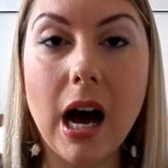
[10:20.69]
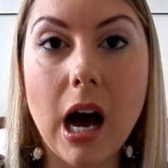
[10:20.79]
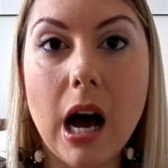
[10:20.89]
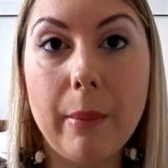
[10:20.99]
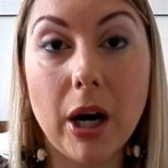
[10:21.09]

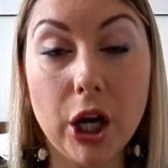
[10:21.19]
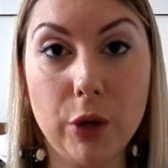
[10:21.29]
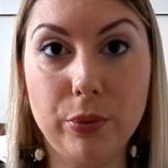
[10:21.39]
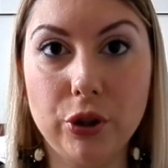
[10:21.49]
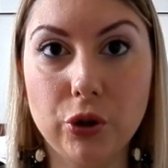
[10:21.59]
I
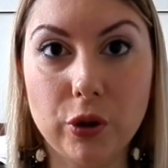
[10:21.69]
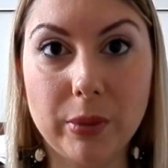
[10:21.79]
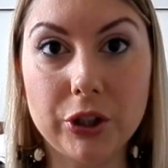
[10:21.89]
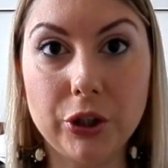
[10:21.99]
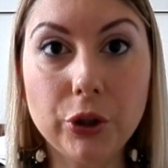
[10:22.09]
hope you enjoyed
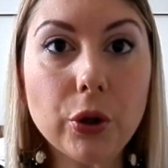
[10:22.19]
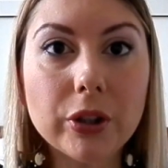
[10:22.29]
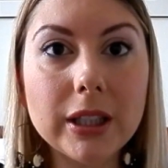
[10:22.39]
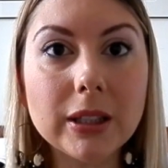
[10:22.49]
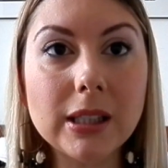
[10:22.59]
my
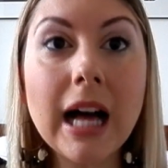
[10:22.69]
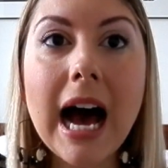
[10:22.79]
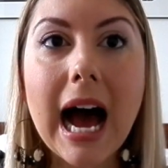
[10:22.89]
tutorial,